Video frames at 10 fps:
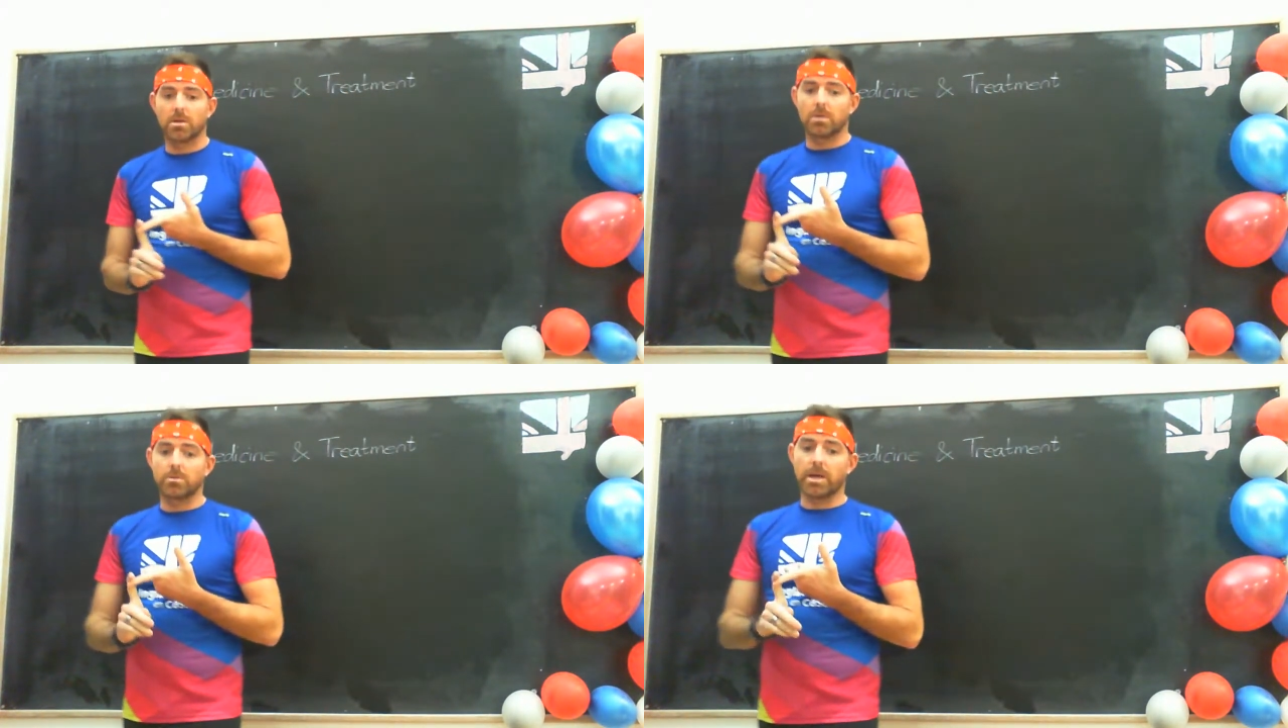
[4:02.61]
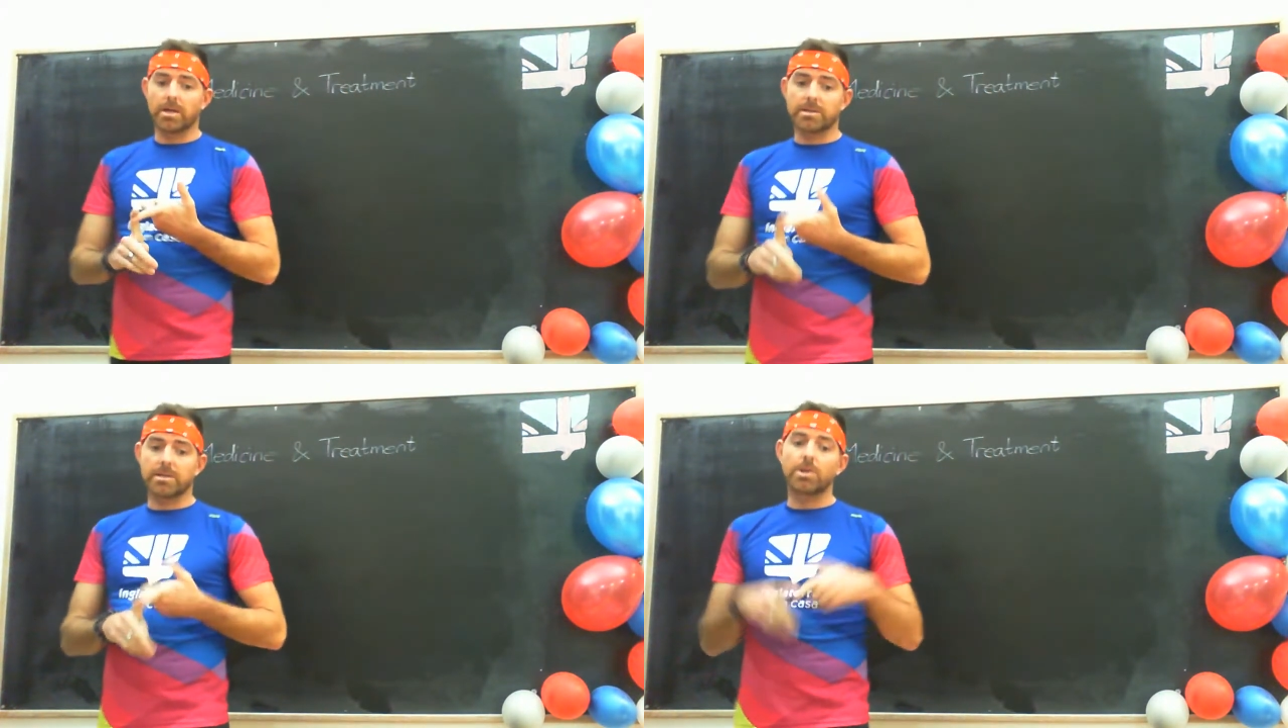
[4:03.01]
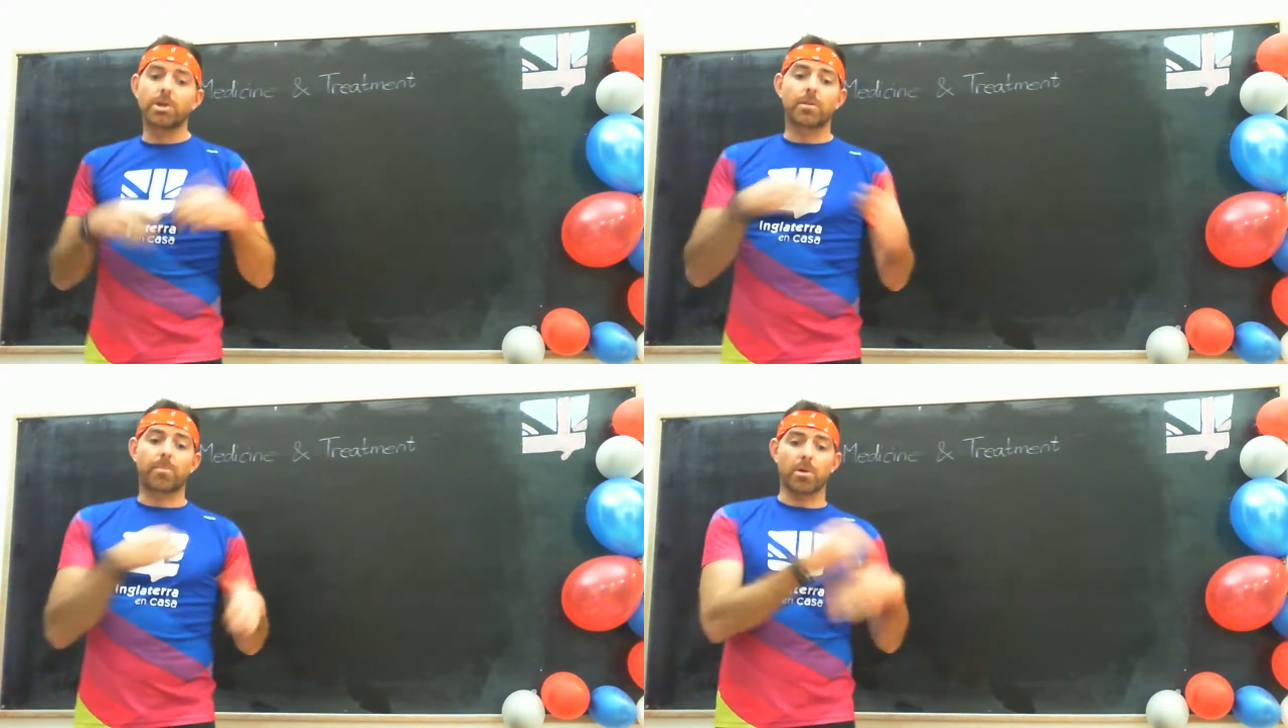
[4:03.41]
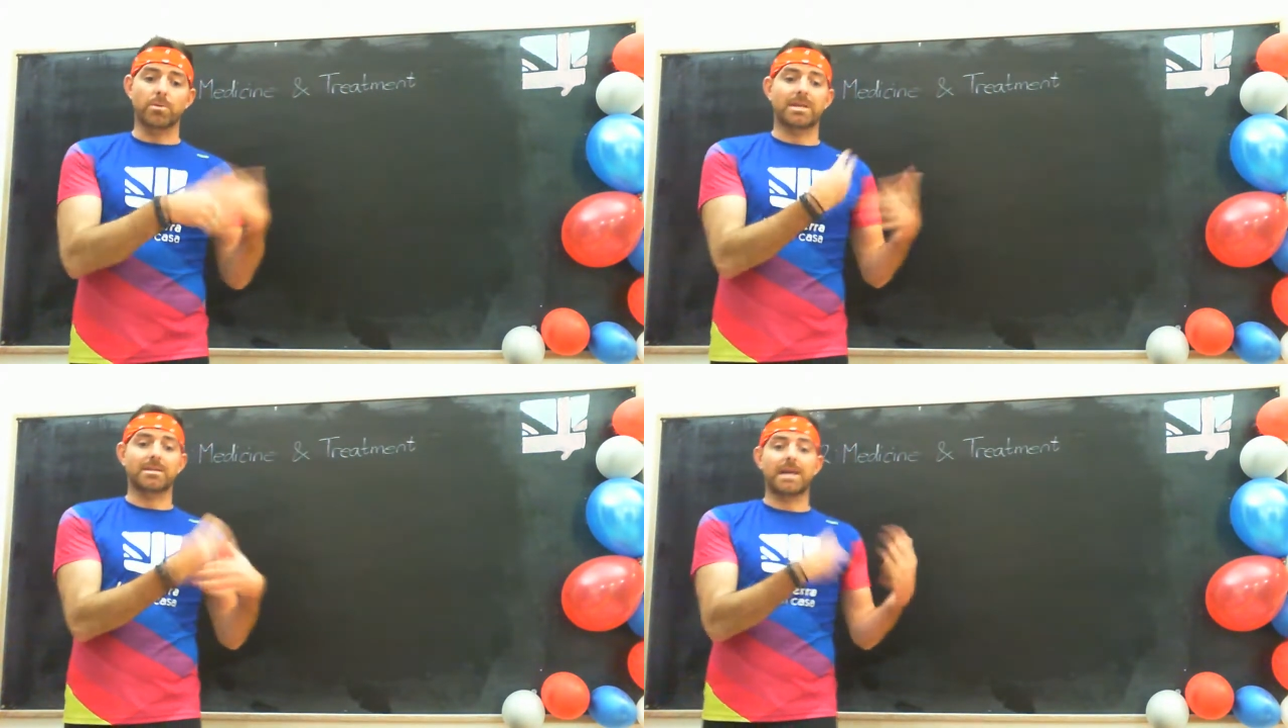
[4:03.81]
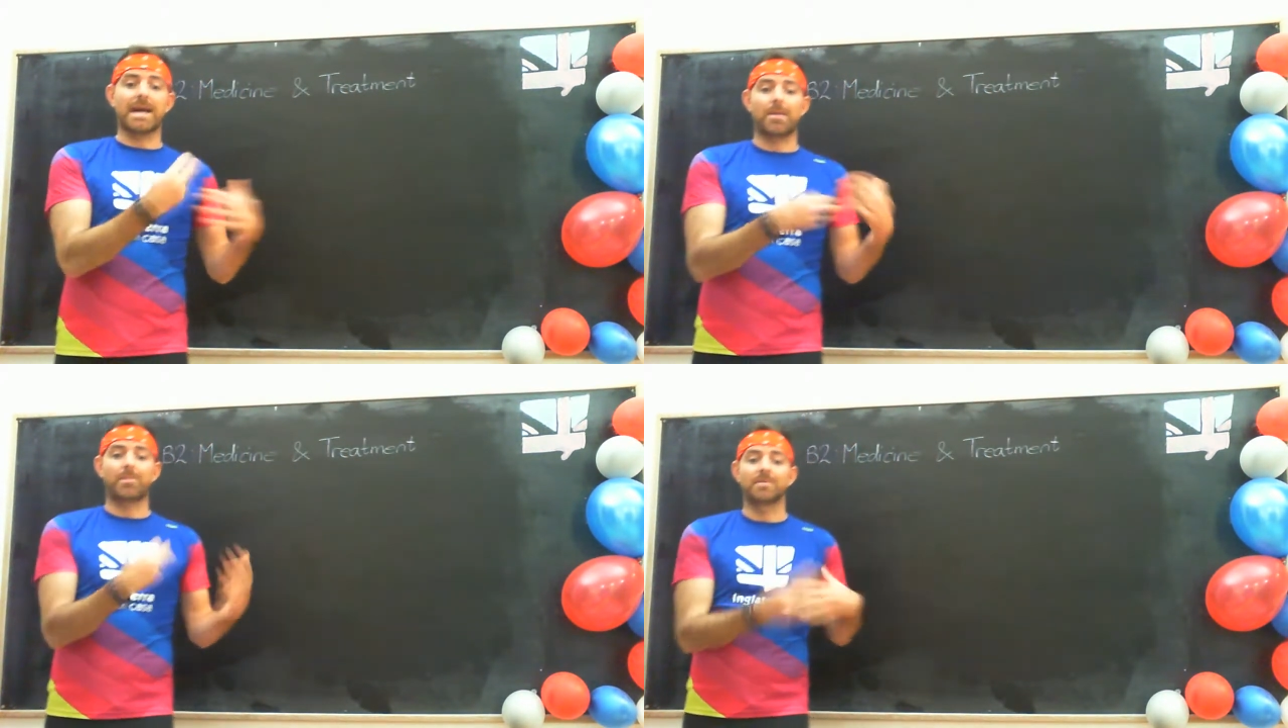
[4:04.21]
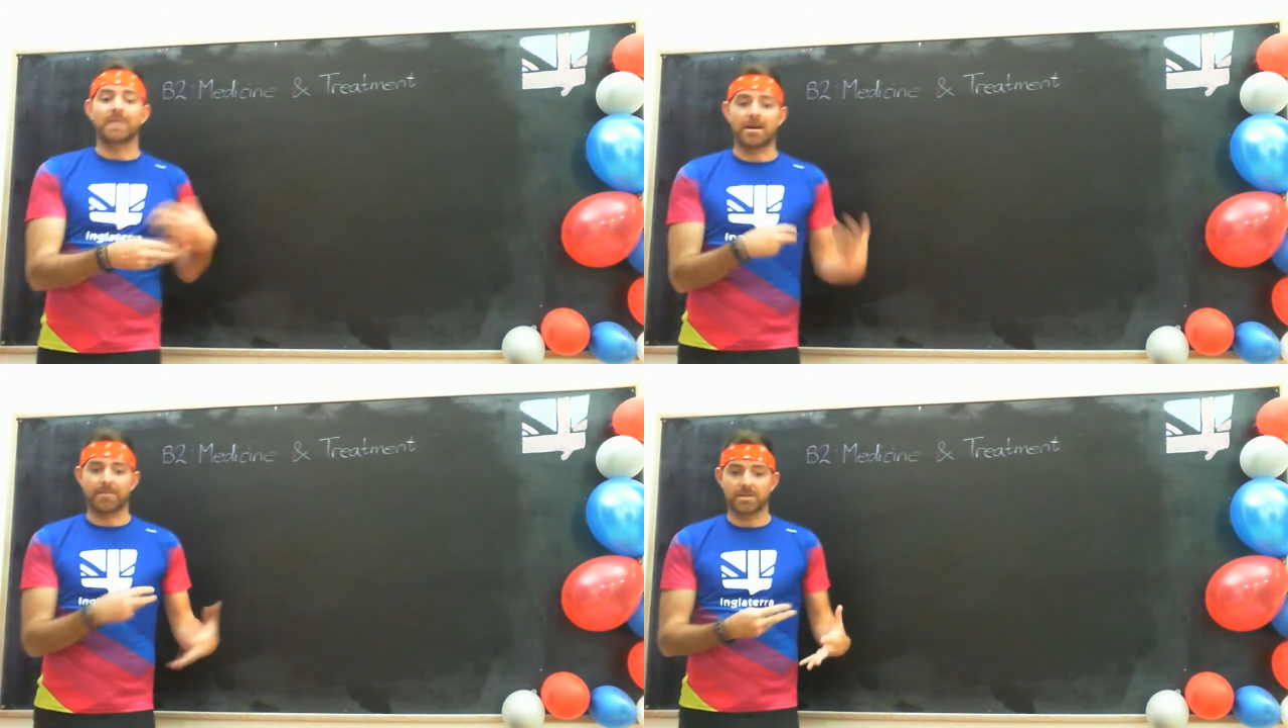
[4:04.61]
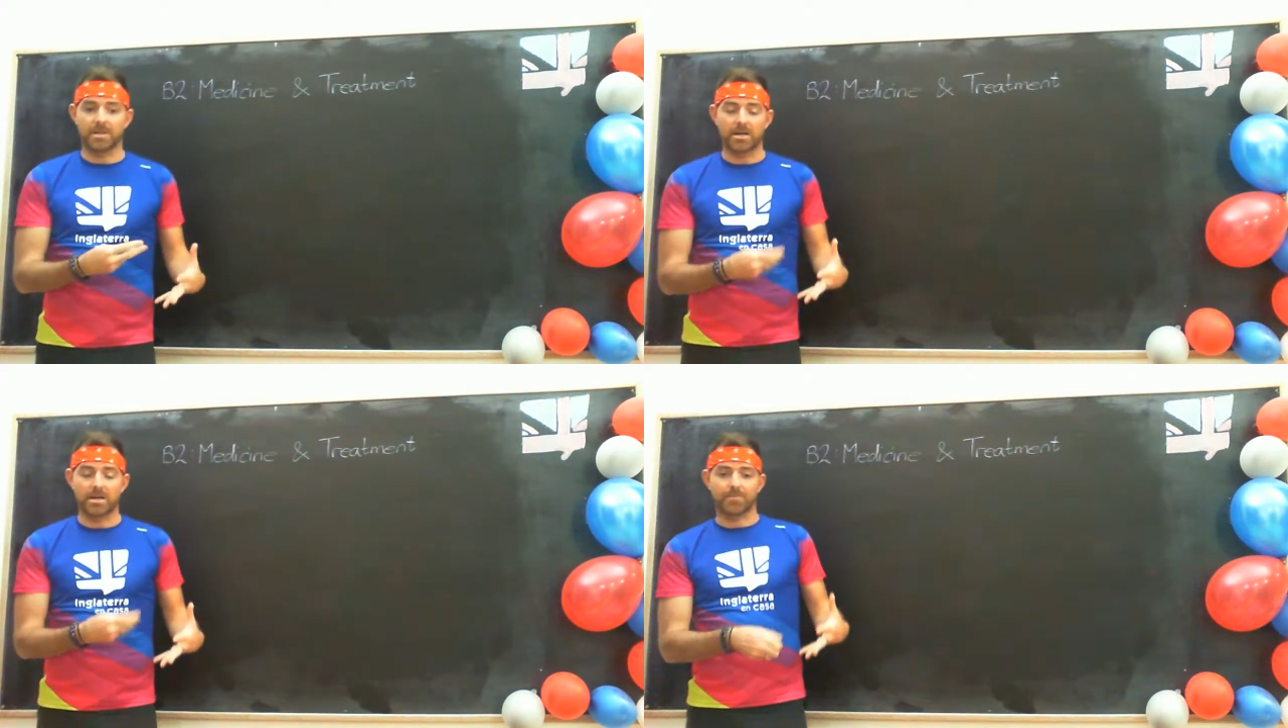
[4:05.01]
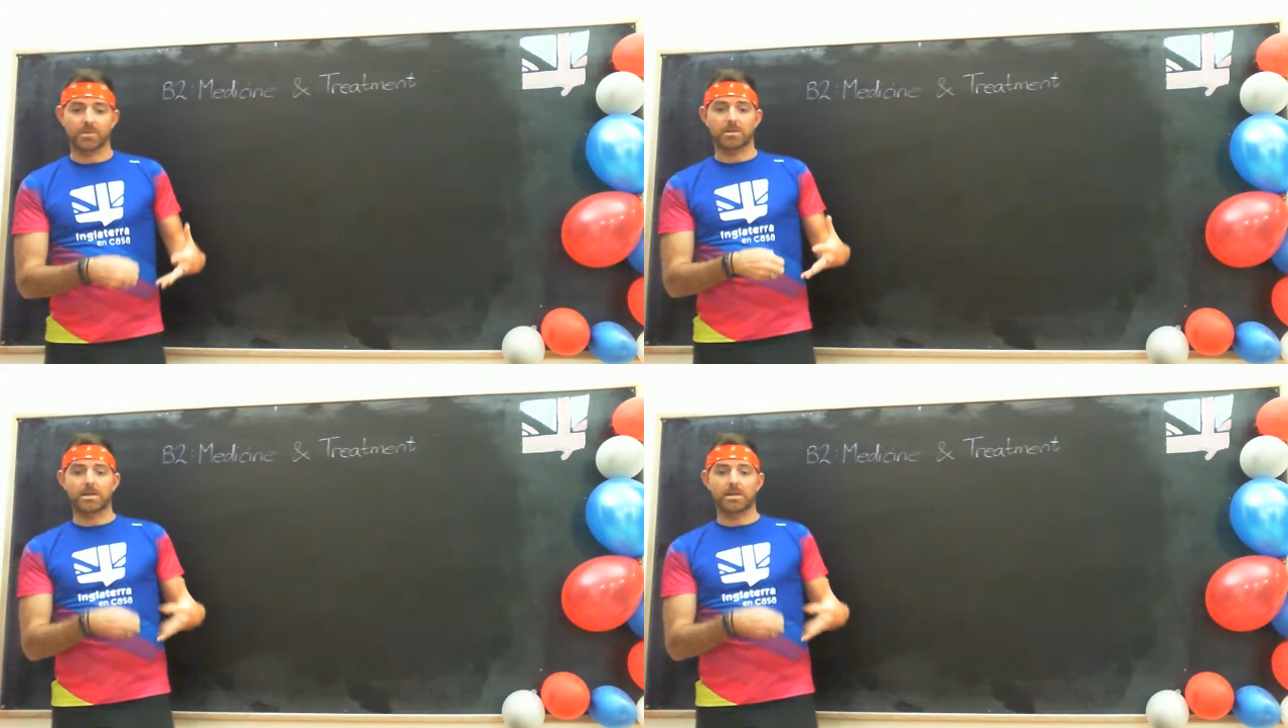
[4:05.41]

Okay, there's another process that happens after that.